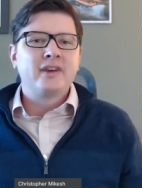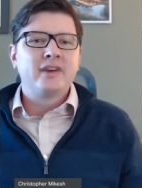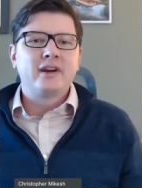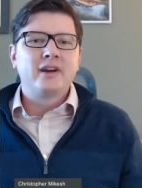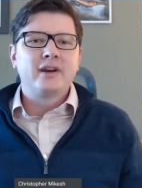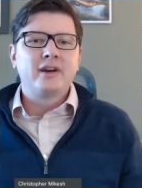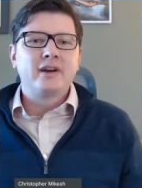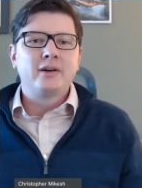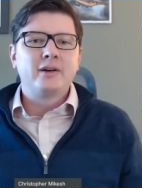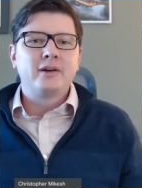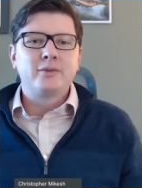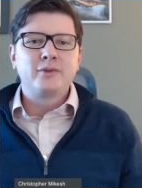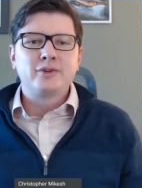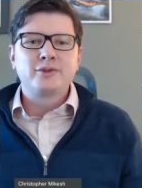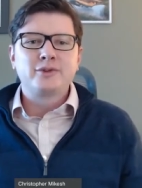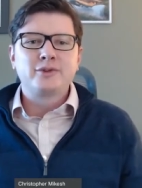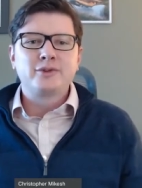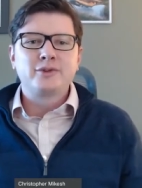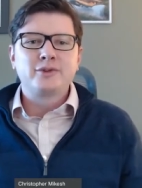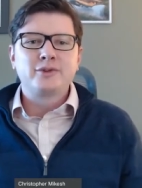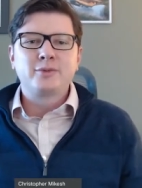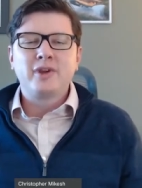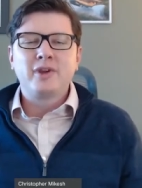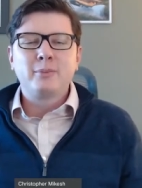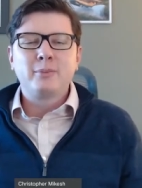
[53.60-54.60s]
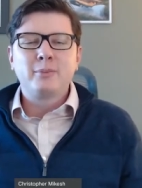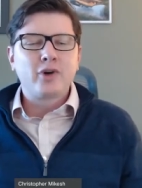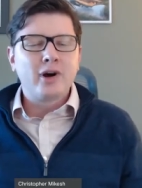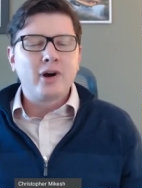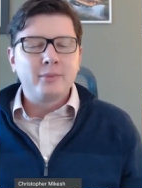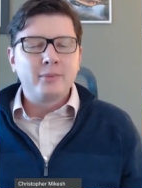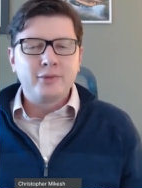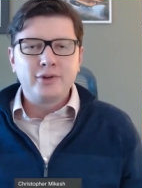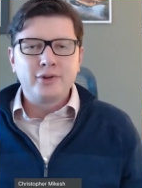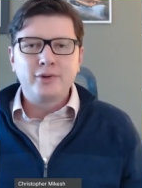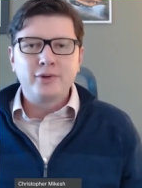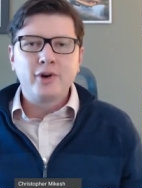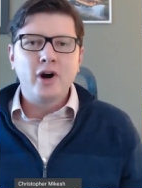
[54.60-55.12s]
There's
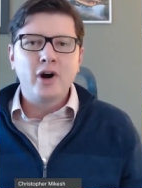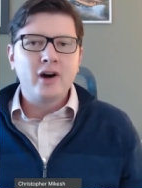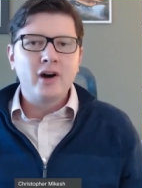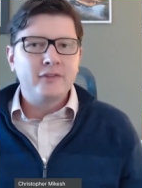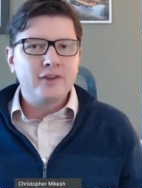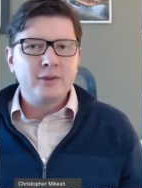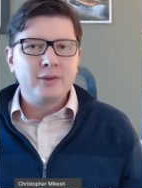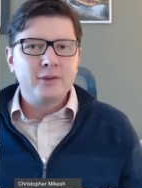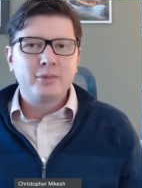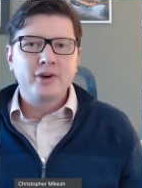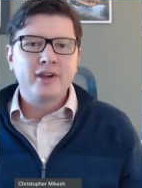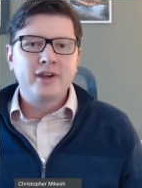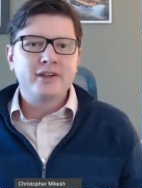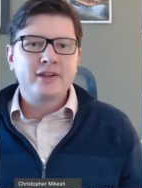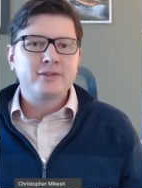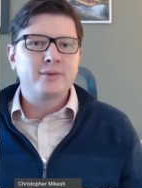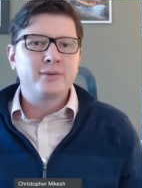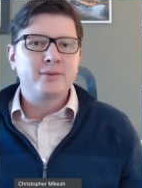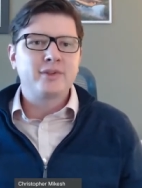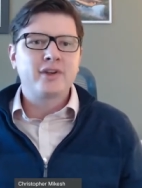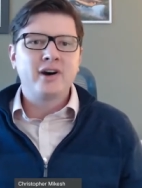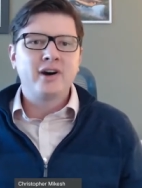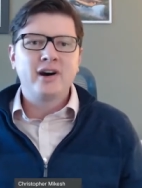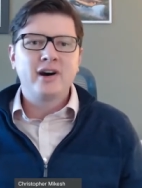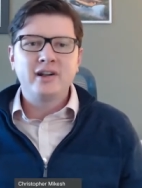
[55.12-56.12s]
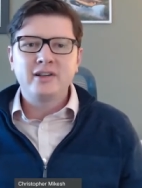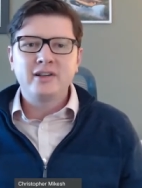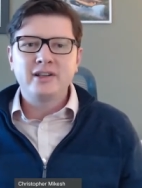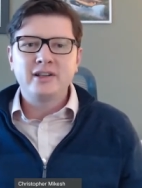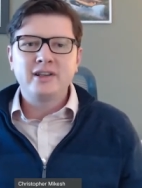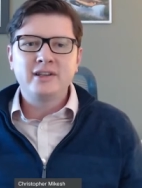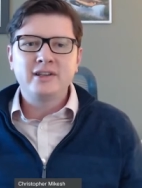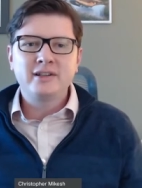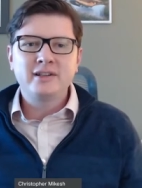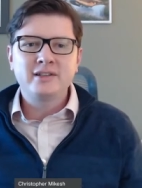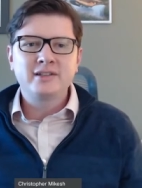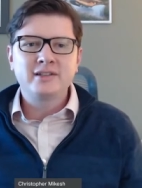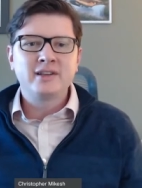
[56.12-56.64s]
impromptu coffee breaks with
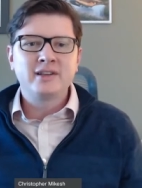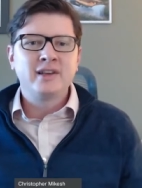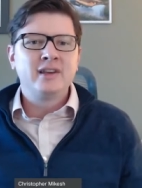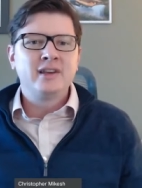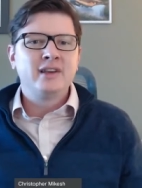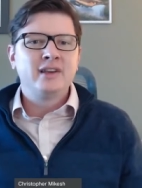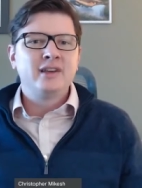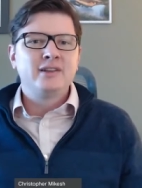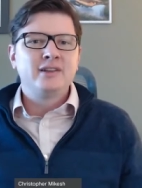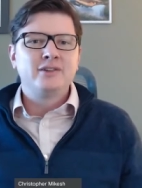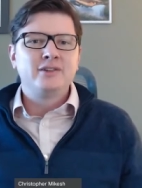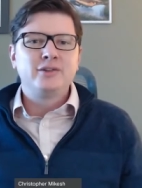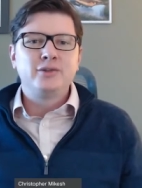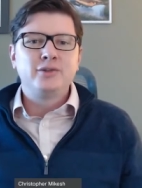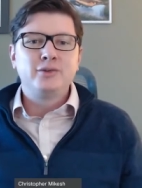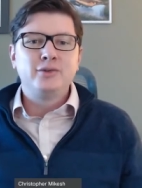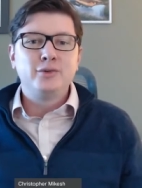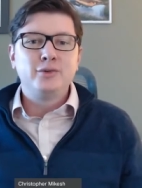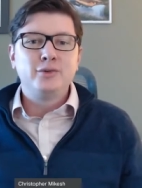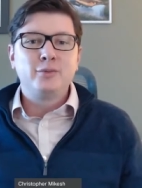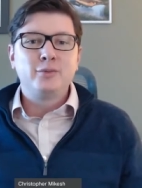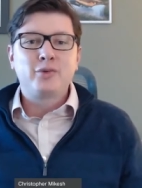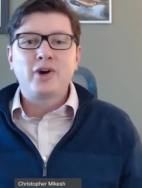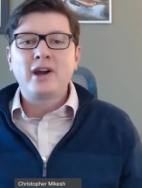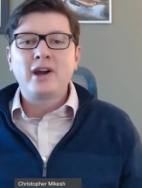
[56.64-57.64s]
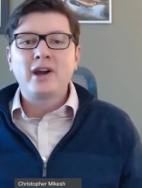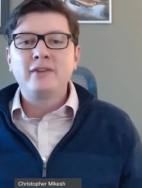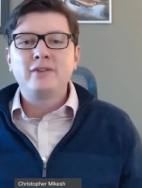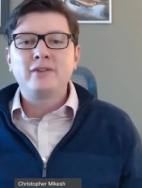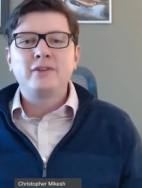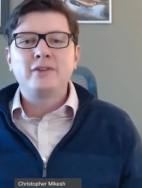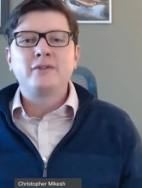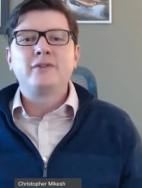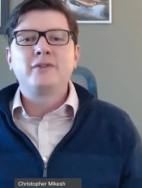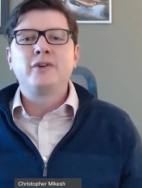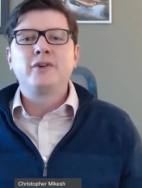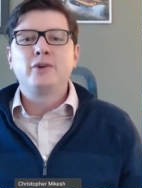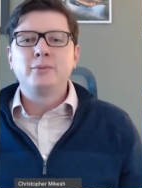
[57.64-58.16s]
colleagues, to
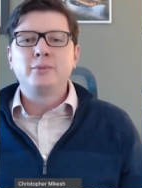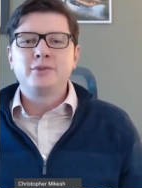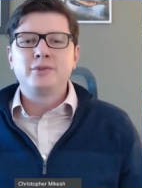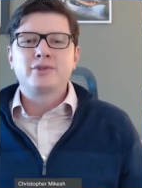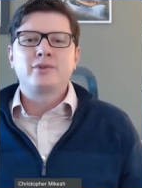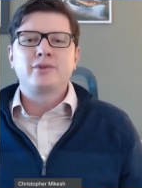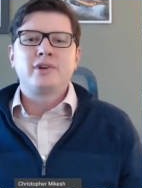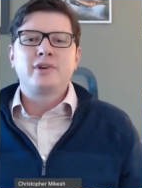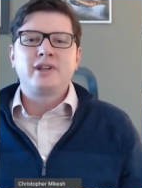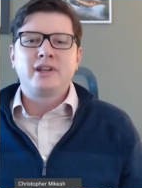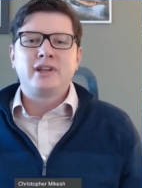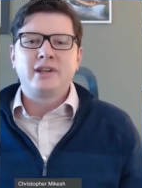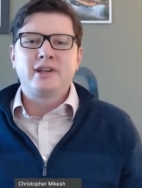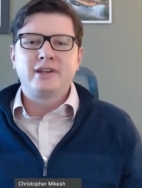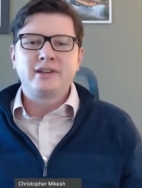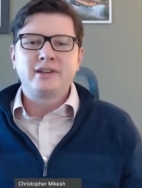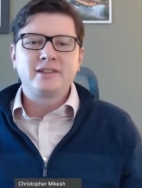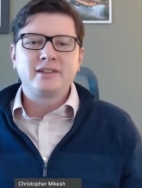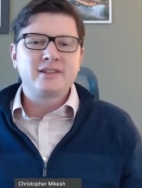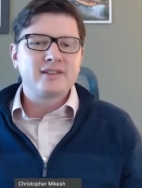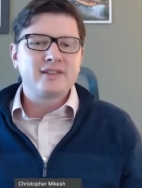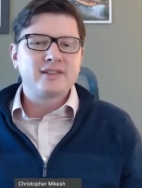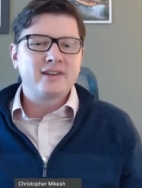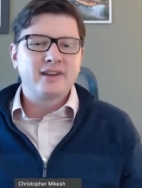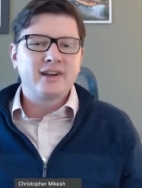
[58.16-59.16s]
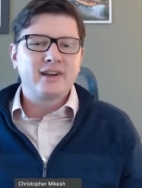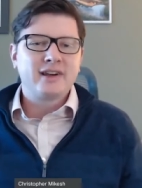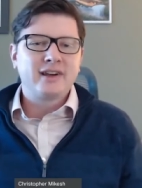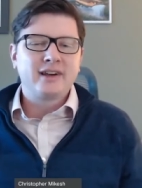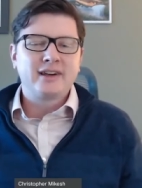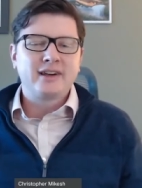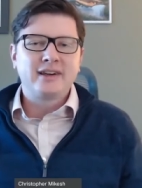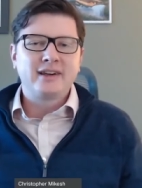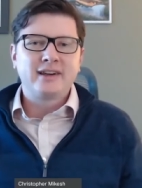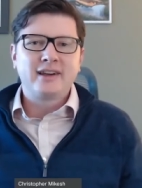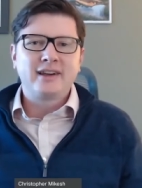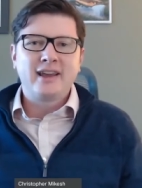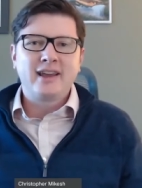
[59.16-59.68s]
private film screenings,
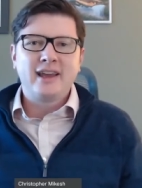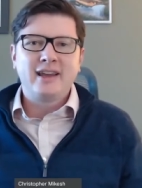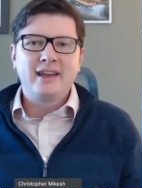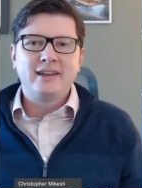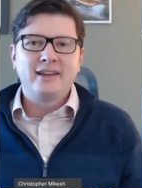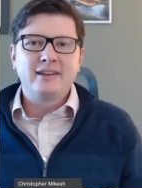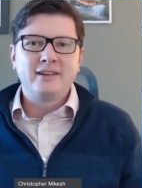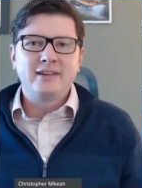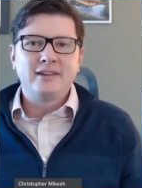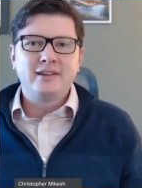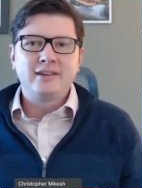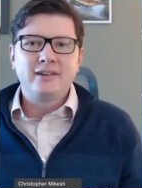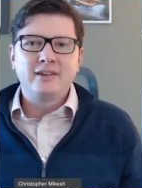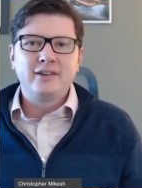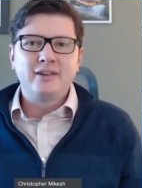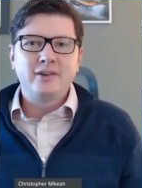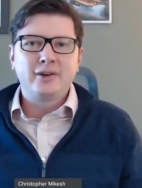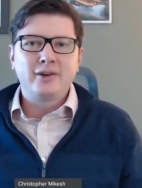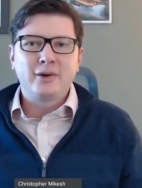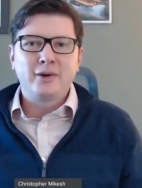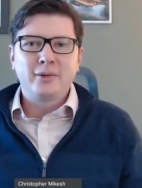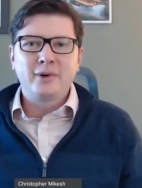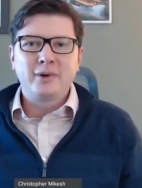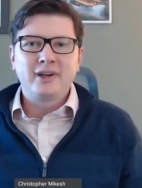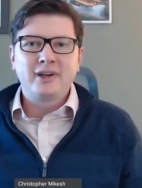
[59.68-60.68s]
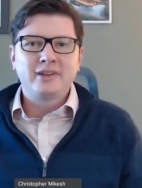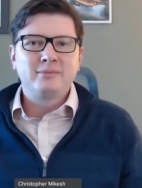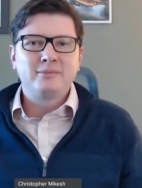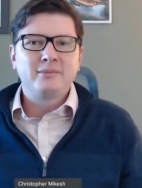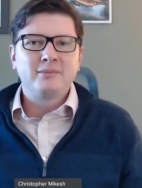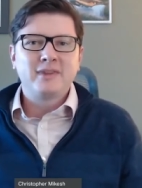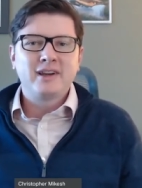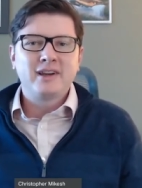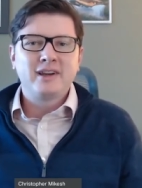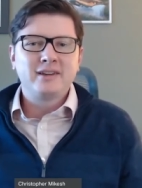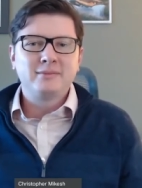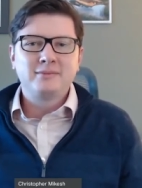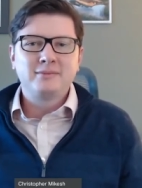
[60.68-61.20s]
and
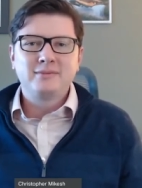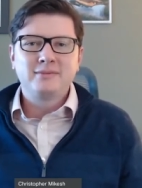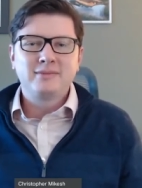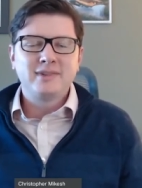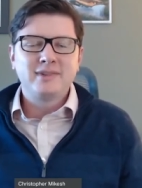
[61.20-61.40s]
a